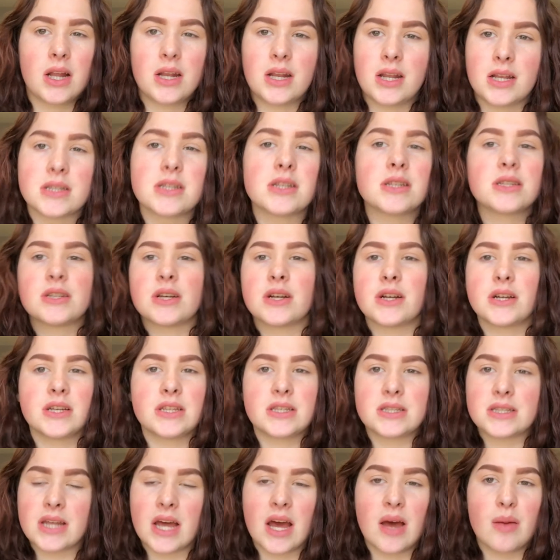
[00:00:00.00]
unnecessary
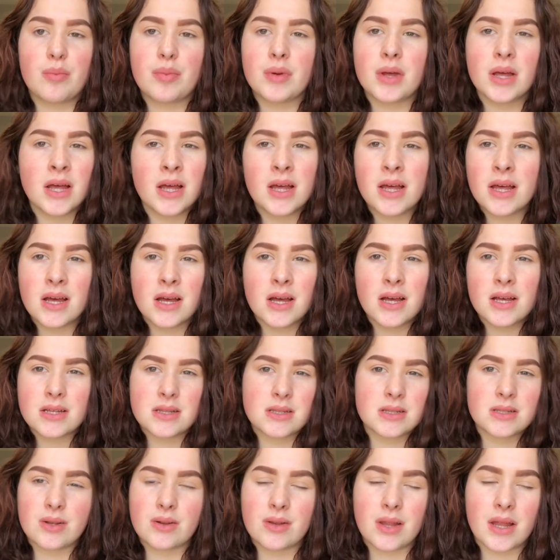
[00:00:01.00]
step.
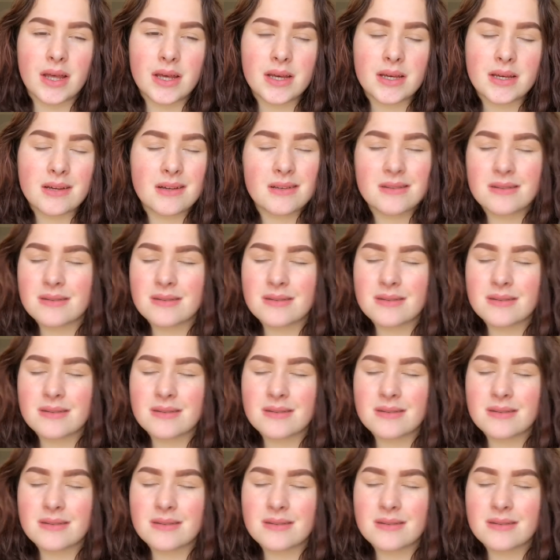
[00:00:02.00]
So like,